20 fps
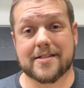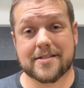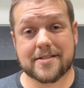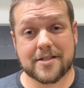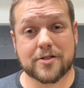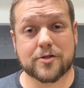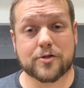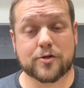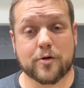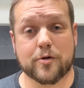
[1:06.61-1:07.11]

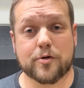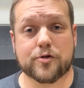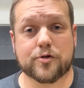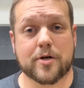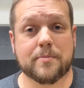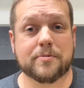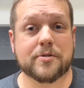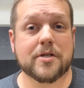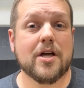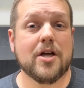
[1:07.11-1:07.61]
existing surge
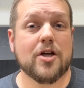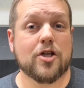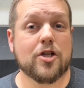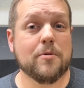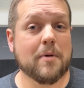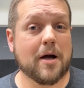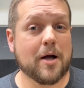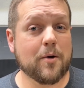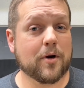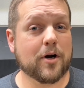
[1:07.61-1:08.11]
strips, you
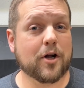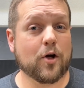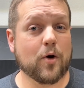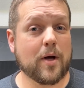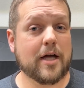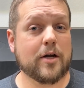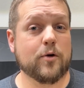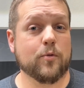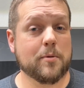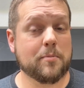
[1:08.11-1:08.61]
might wanna go
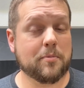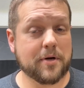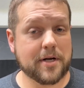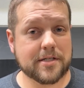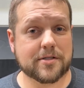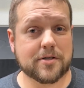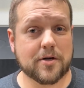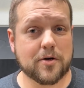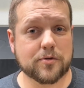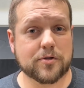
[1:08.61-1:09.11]
ahead and replace
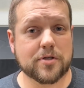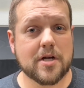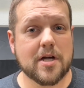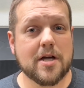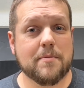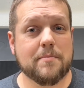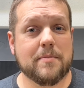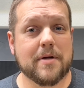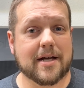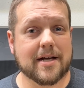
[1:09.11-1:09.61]
those
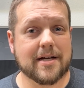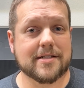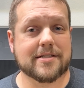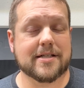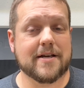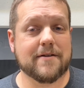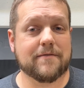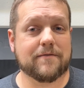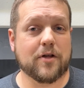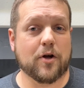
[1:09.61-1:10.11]
because
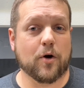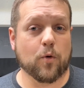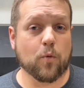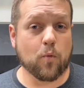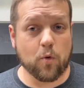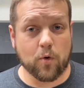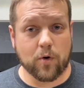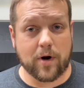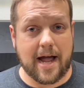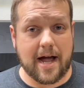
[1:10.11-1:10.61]
if they're
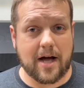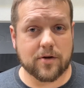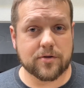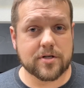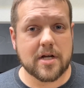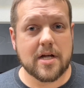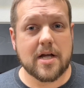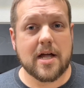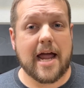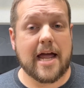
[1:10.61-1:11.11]
worn out
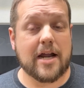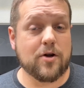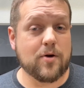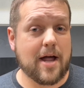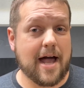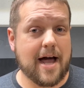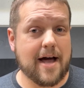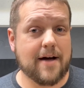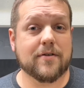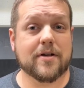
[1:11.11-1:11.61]
and you
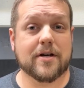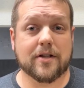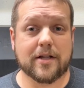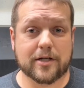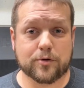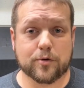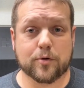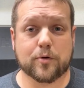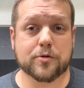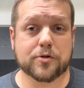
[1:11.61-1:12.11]
have an
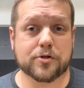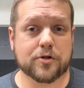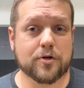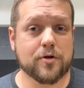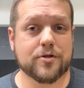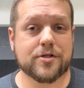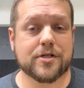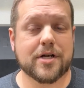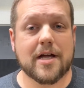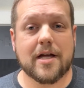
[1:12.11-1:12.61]
electrical
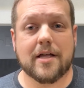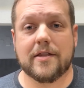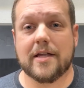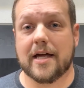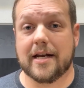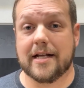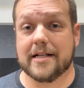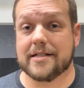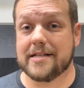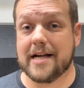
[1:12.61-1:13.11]
surge, then
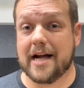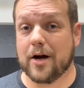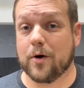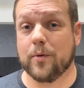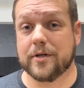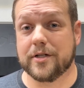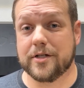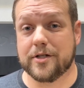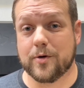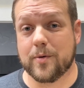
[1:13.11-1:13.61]
it's not
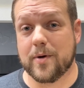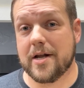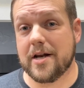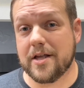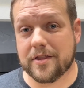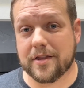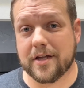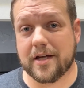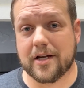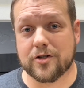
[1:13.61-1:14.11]
going to do
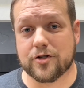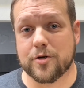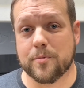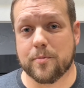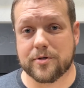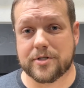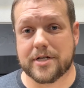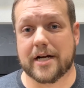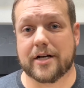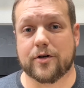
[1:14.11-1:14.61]
anything to
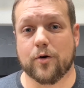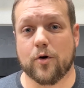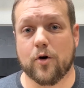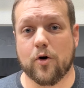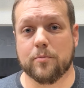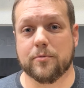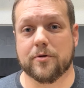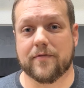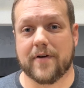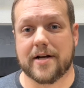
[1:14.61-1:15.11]
protect your
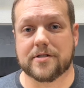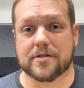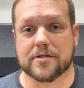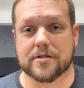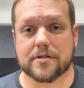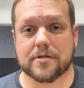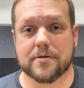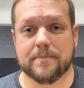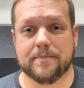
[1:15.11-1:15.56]
home devices.